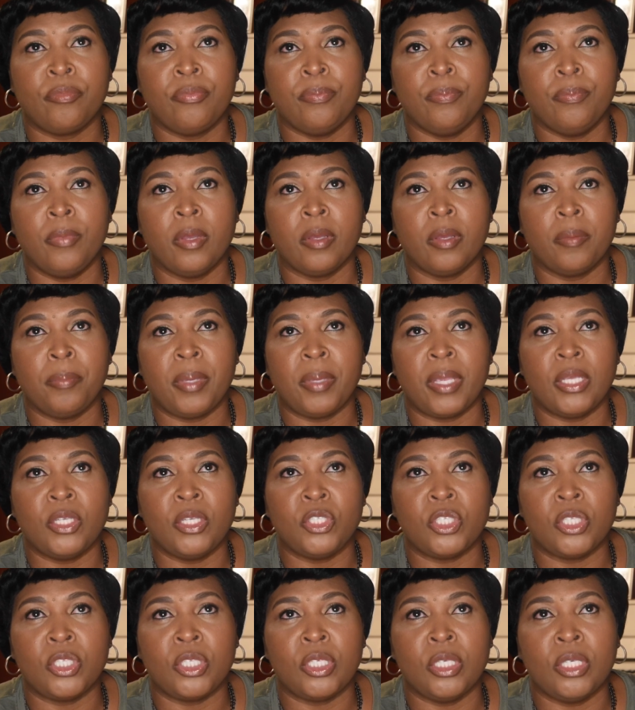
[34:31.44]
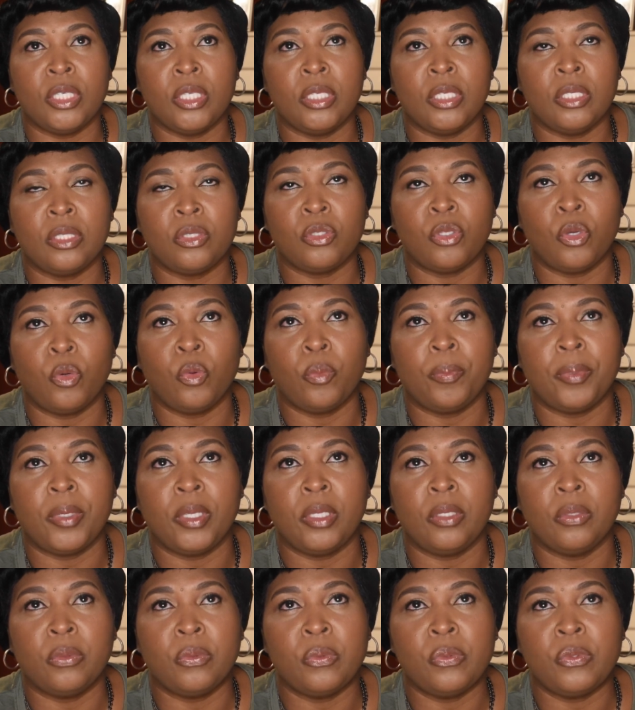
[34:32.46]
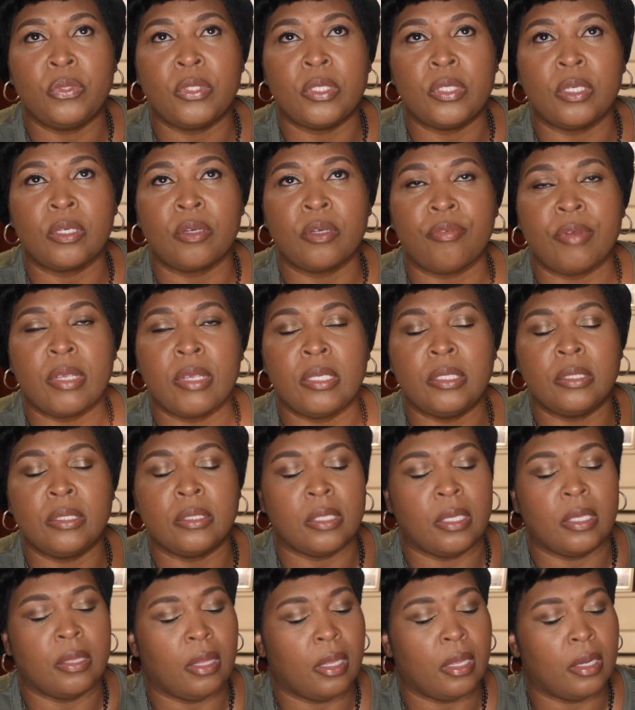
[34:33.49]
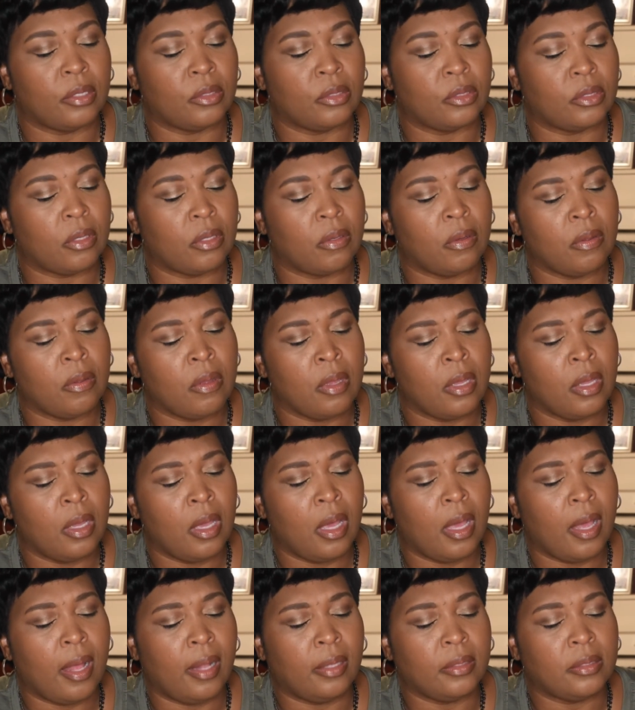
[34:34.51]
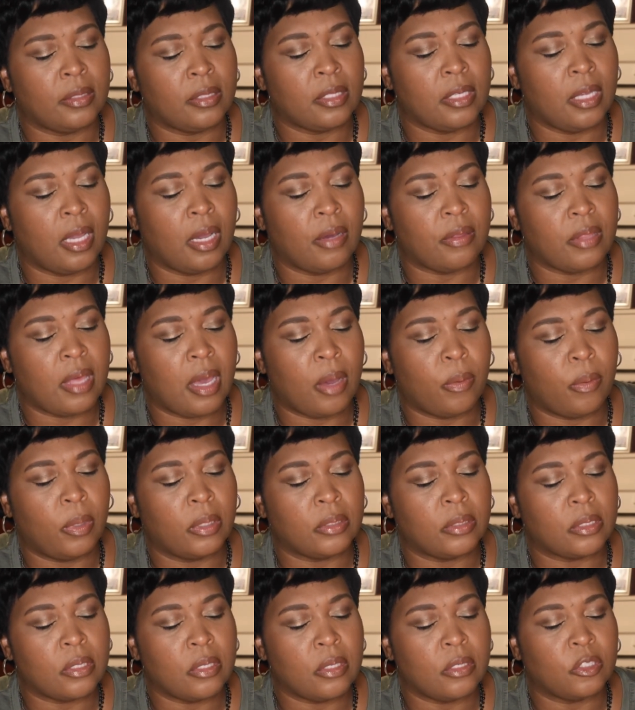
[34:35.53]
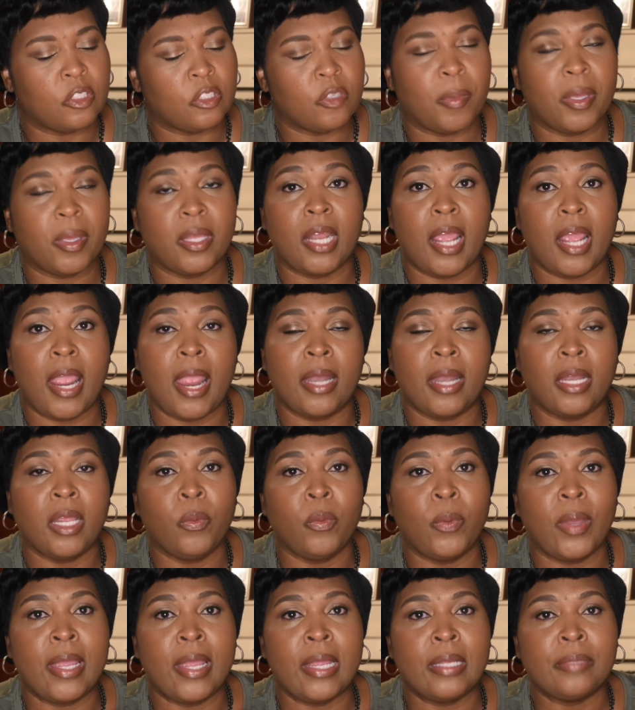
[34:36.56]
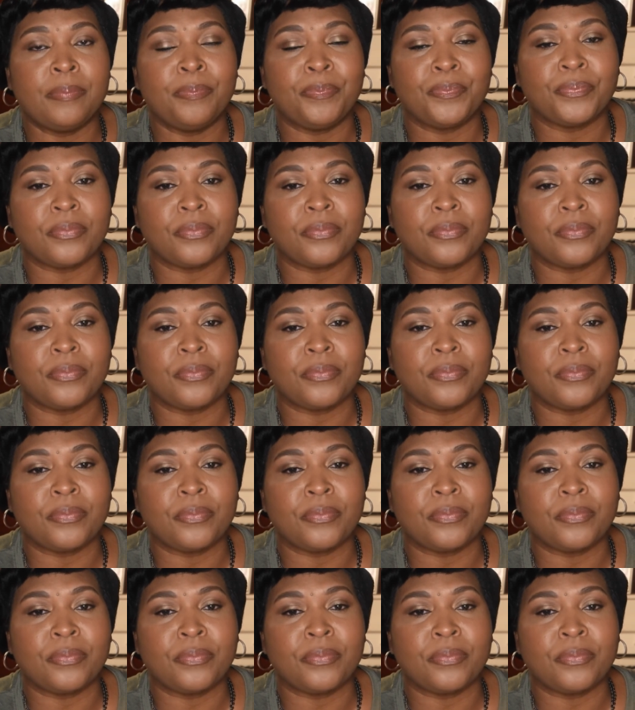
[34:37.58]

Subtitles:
beigey, taupey nudes and greens in there, so I'll see how that one goes. But anyway,